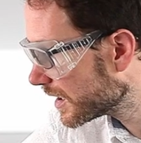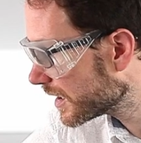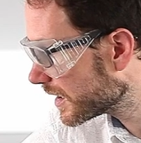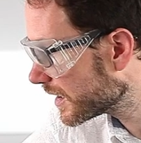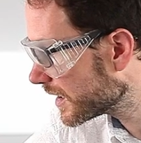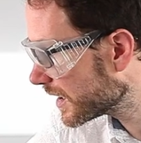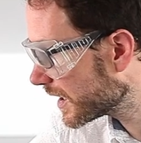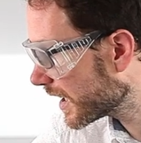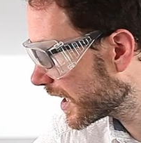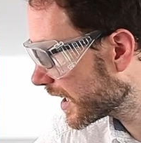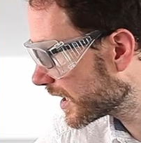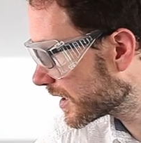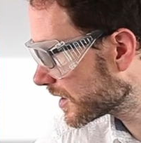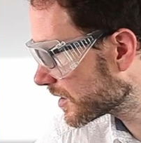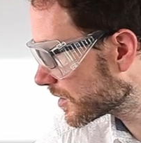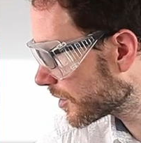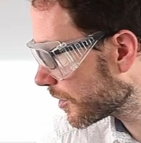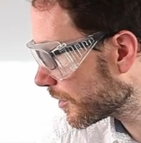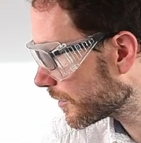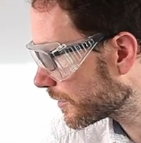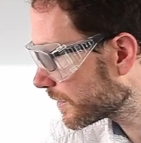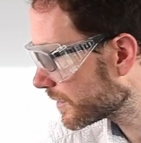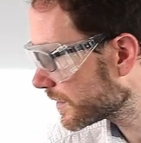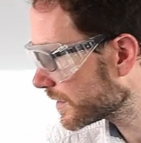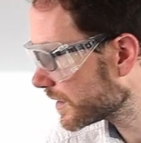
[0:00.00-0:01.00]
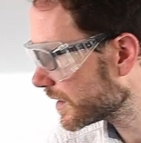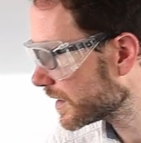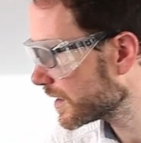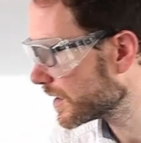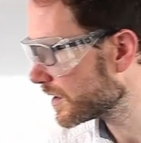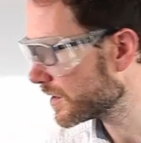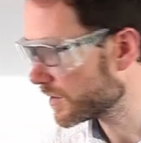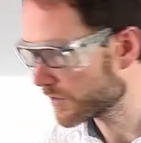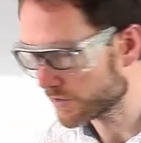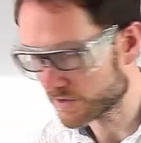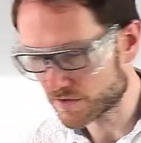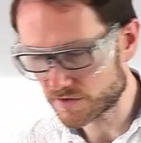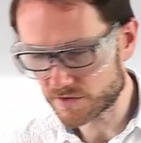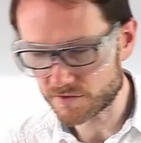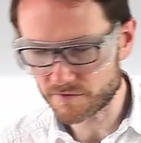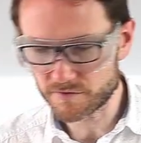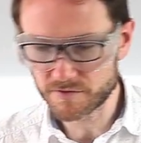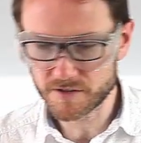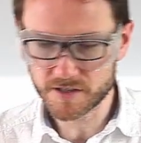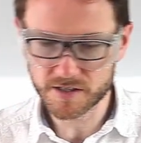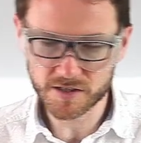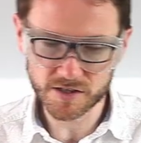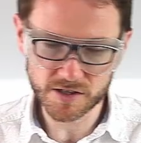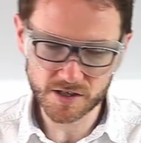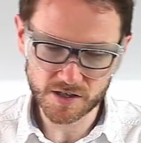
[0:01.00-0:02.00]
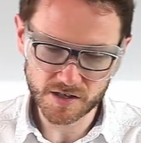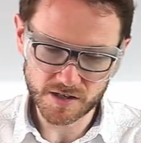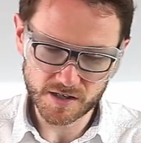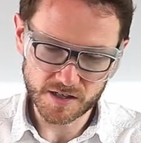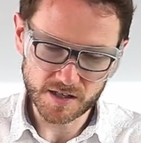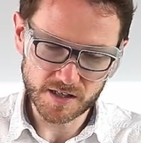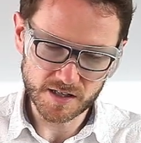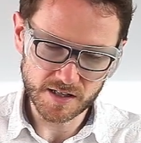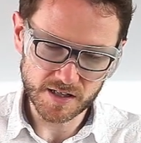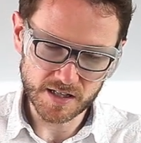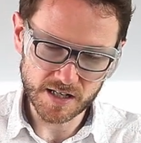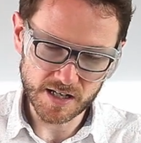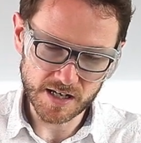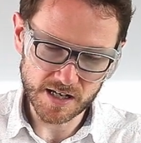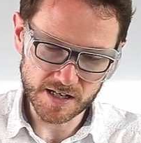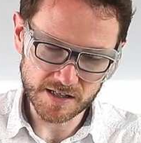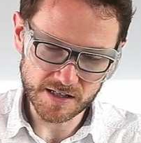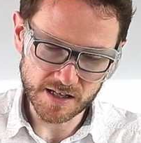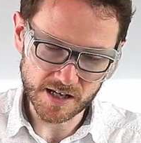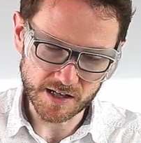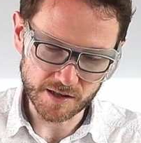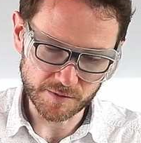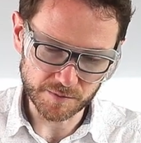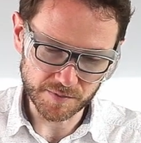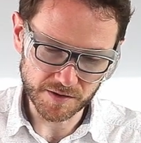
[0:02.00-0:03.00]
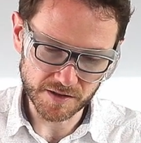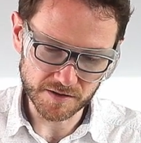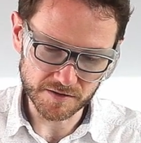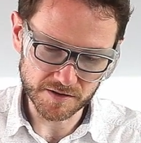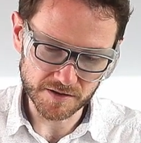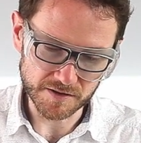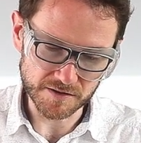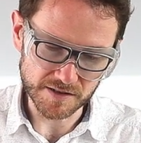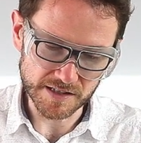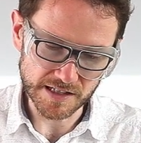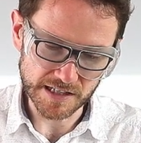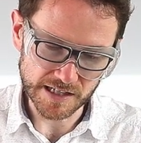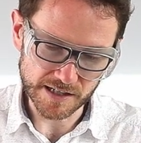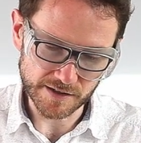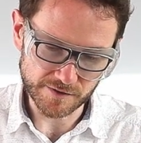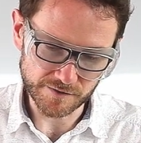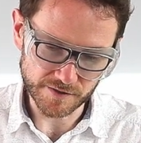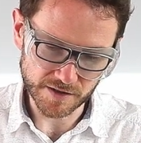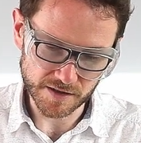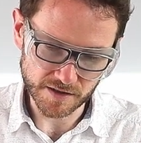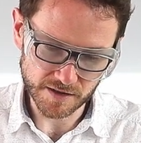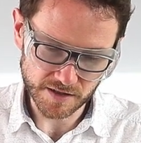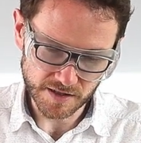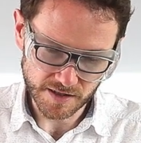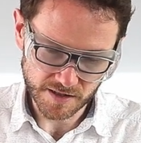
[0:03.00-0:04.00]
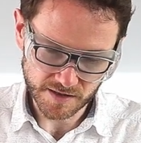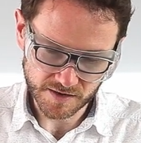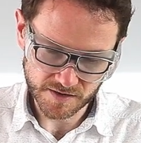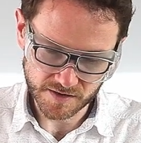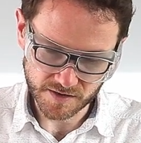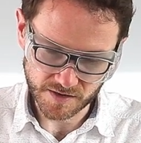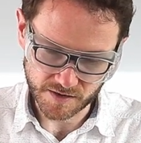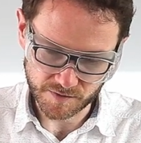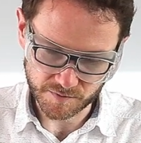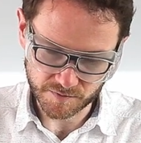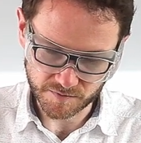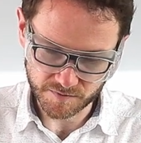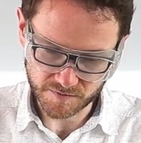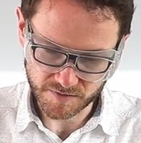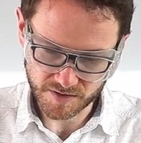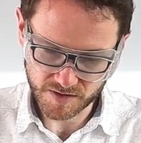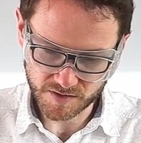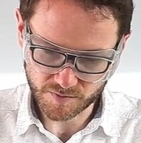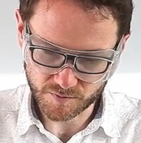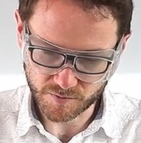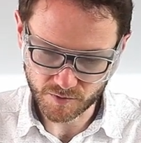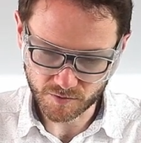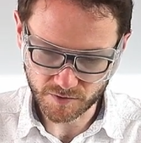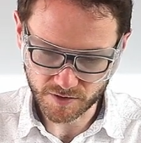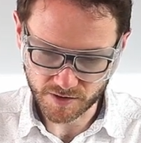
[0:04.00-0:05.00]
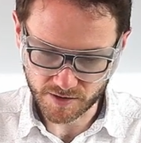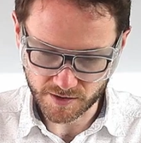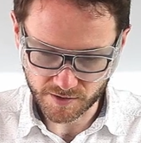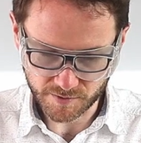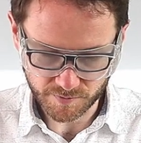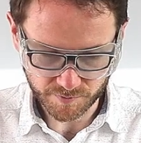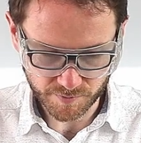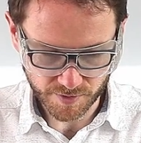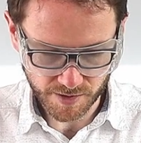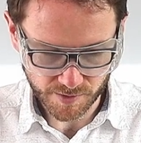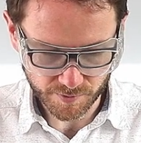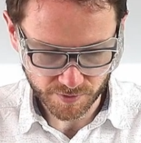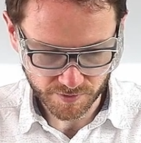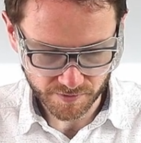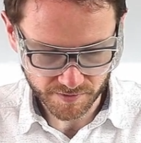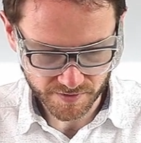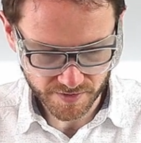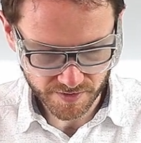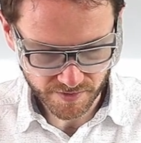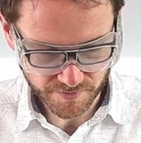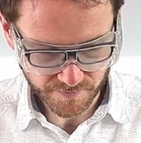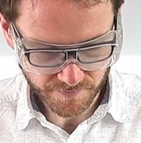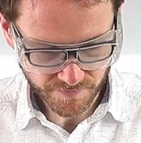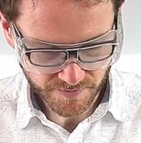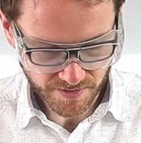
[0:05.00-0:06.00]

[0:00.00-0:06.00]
the end of your syringe can help you to deliver some smaller bubbles.